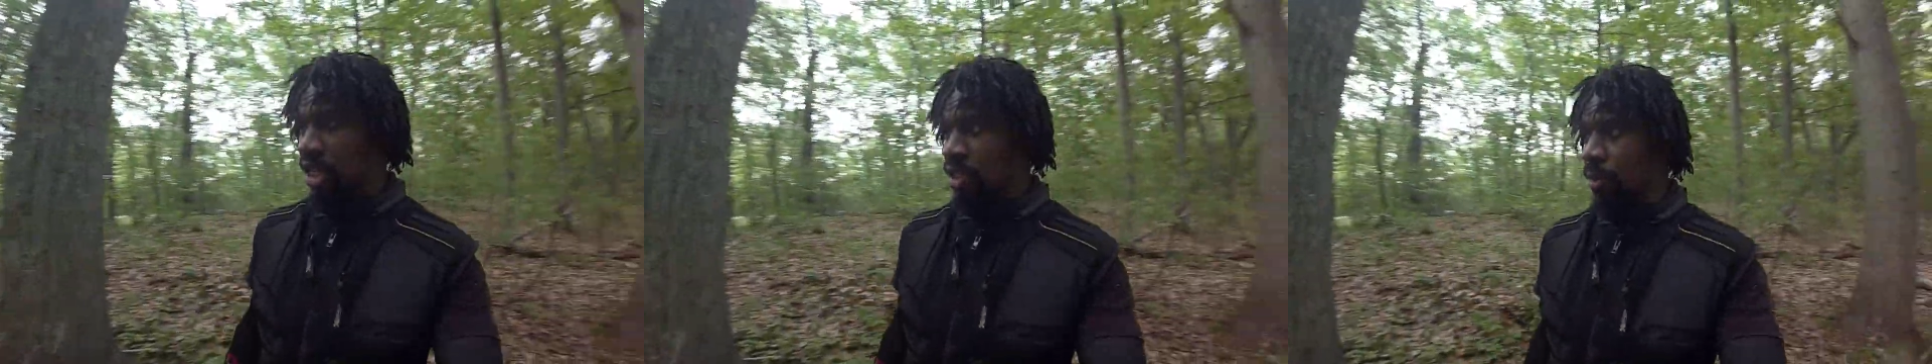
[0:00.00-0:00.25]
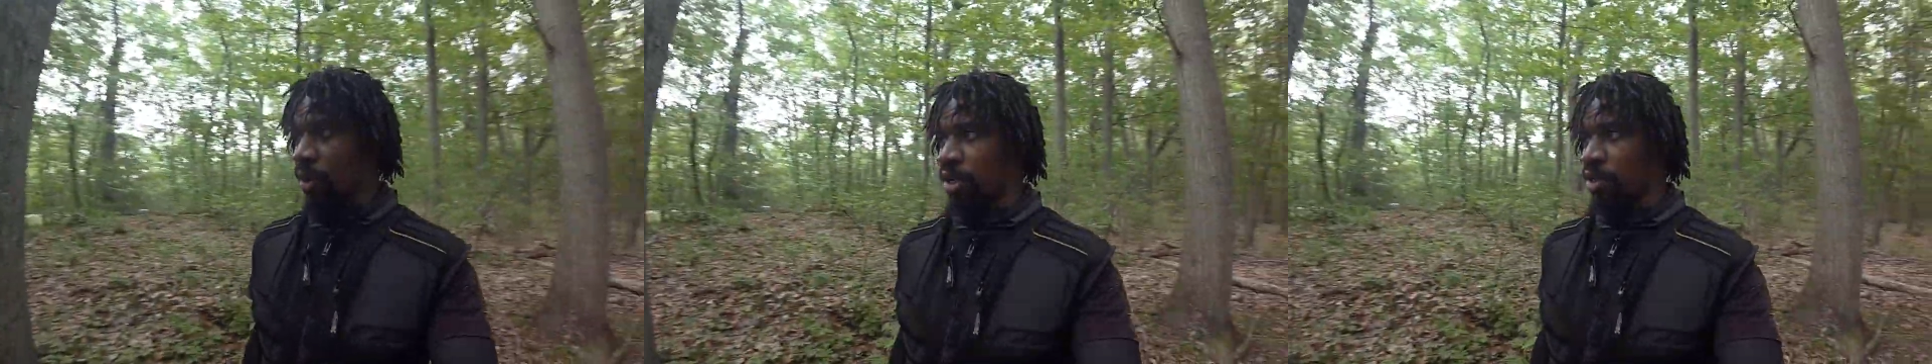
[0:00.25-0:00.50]

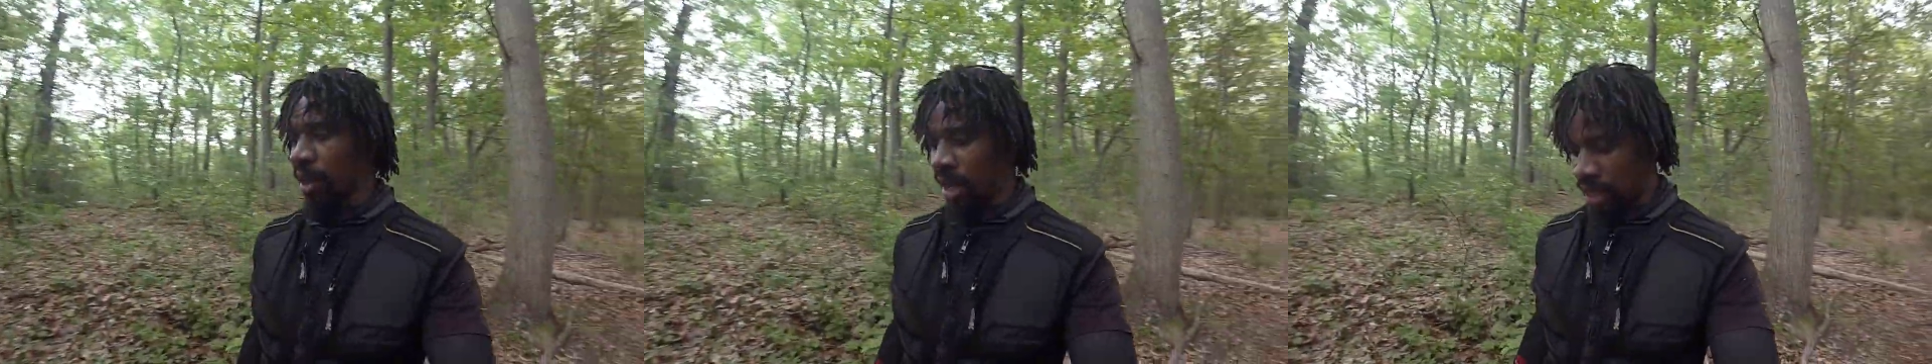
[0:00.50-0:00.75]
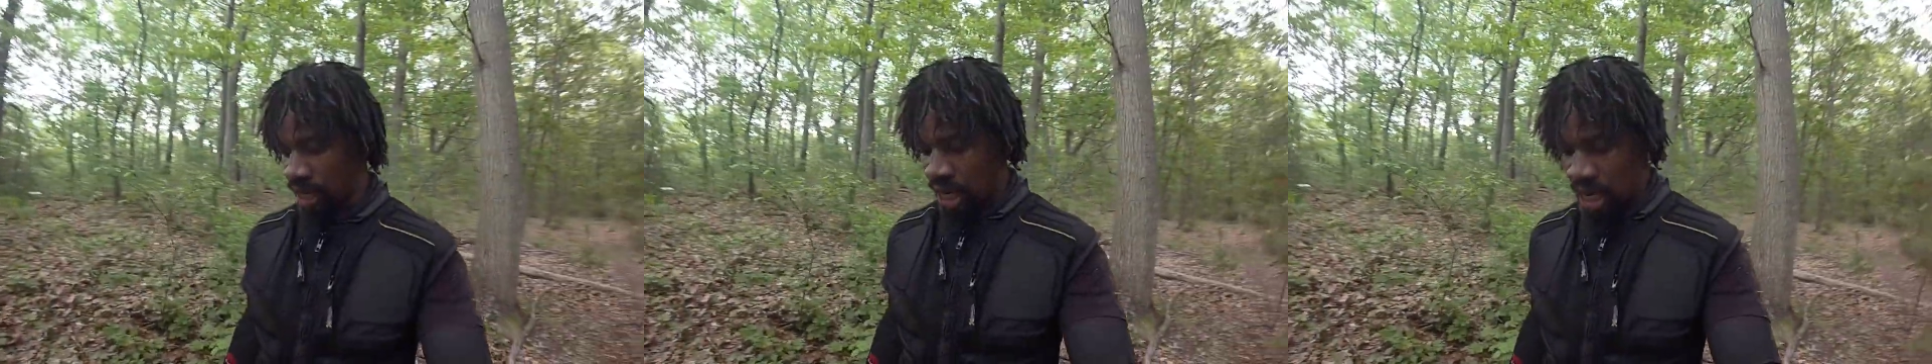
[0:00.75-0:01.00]
experienced
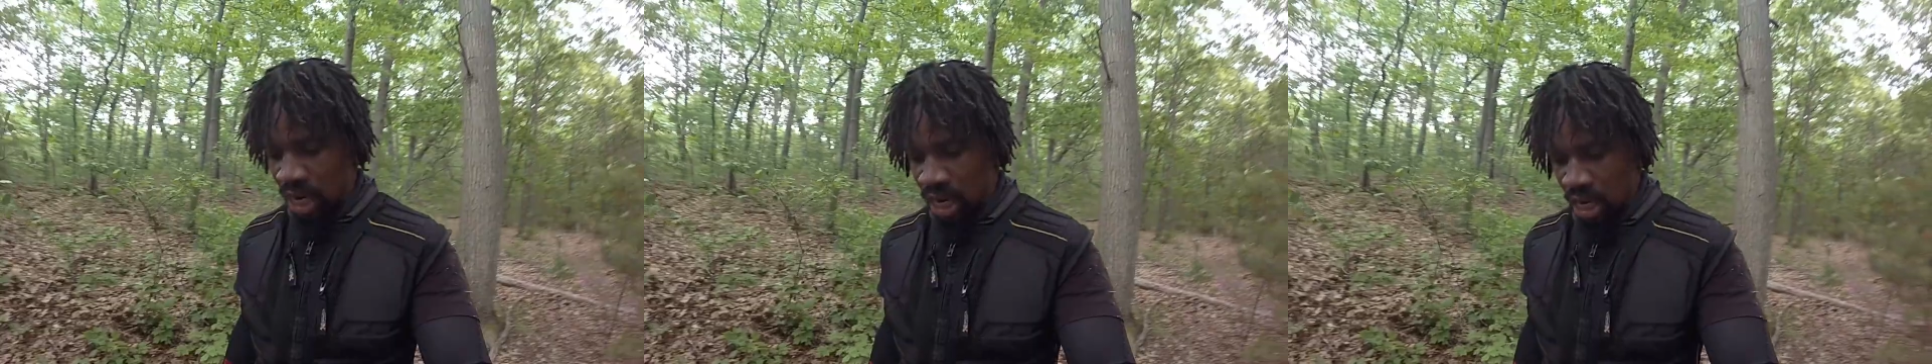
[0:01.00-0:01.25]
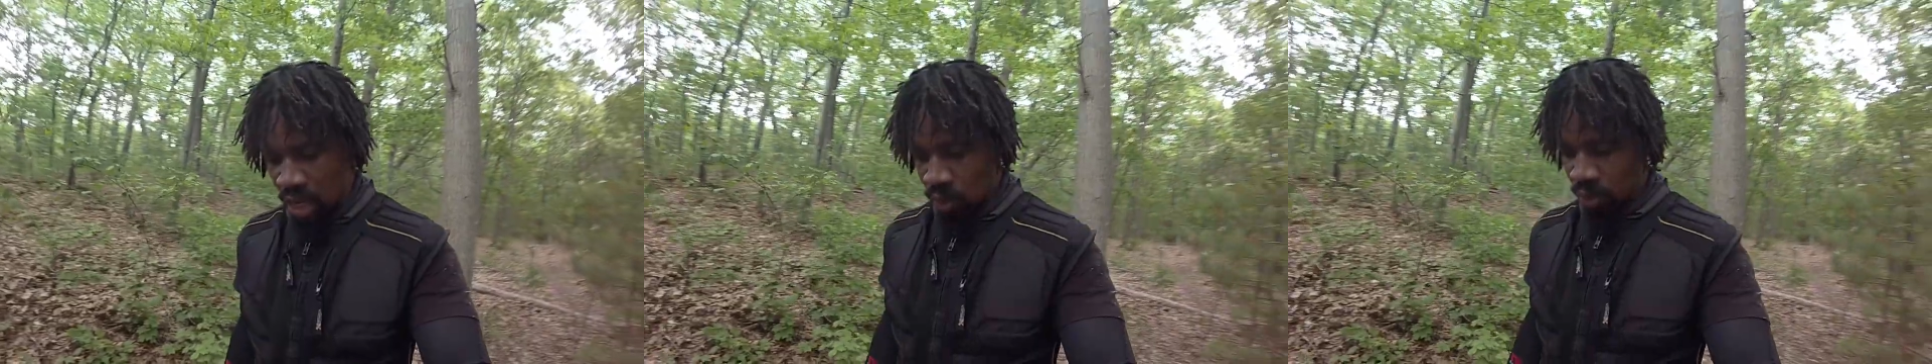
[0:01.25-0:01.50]
back there
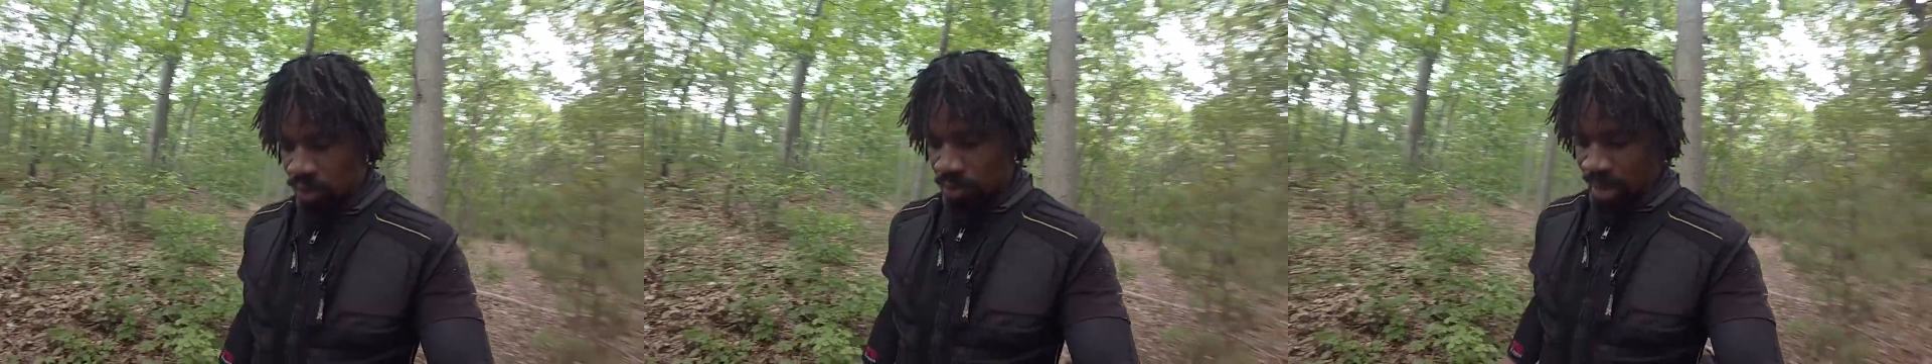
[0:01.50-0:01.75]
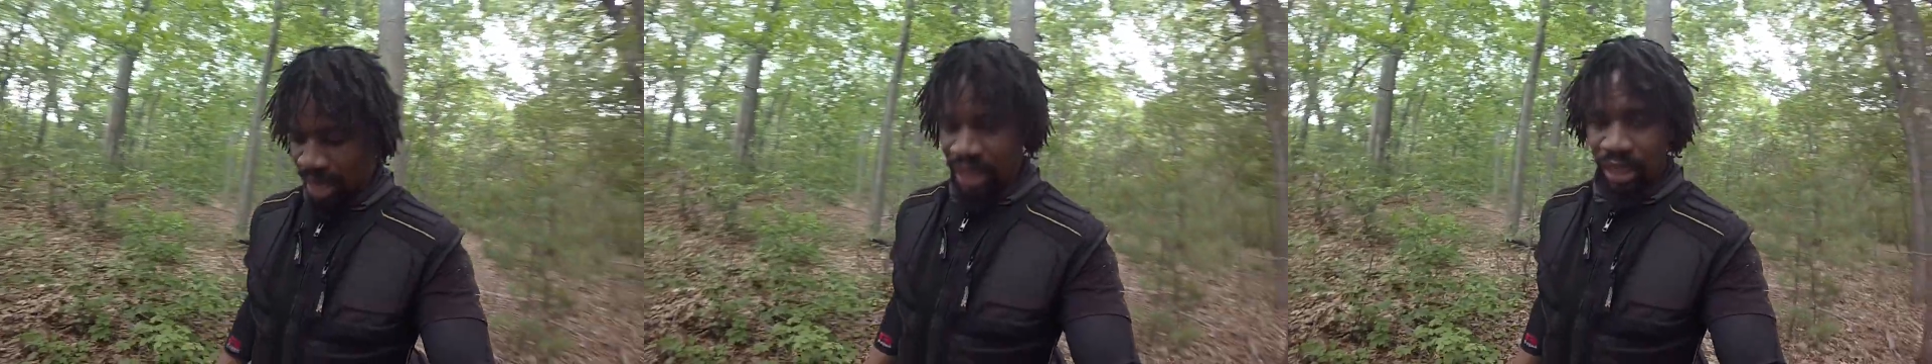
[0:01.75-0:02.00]
was
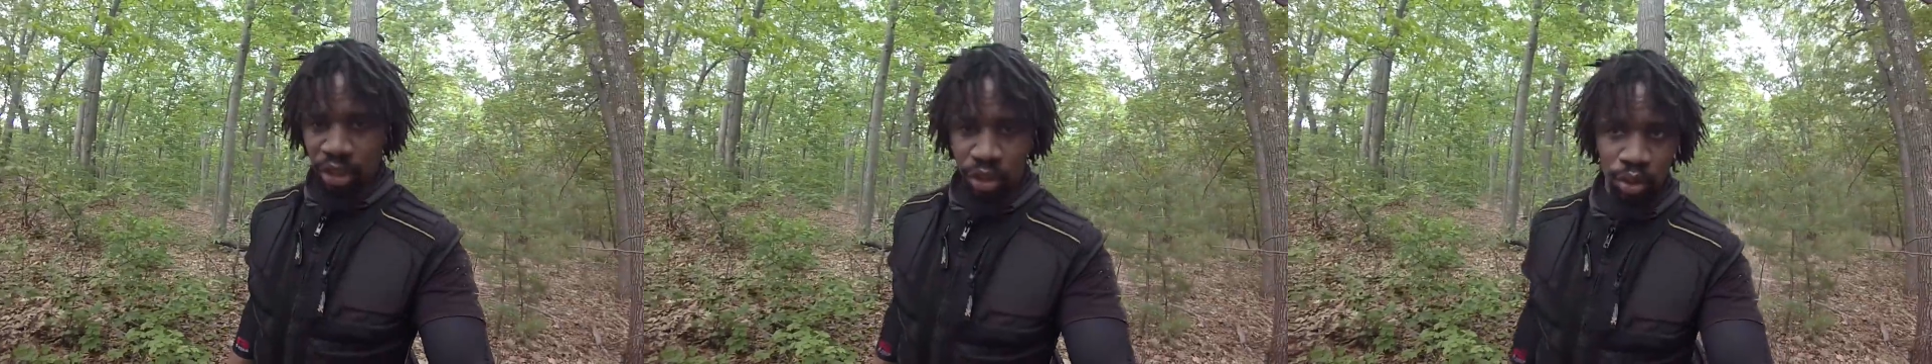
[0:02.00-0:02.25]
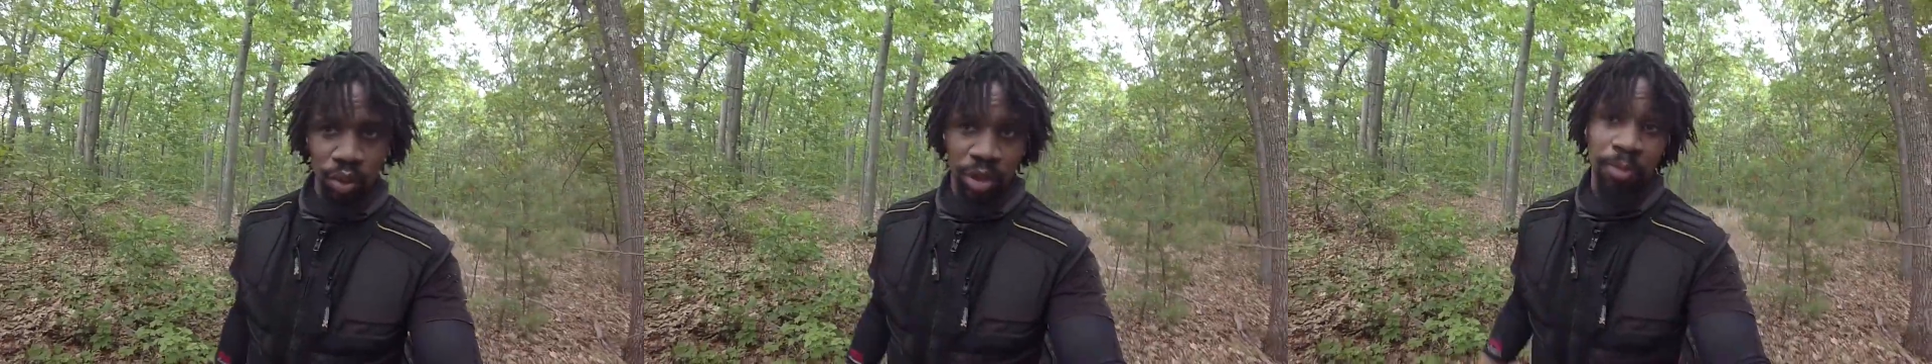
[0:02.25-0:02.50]
mainly due,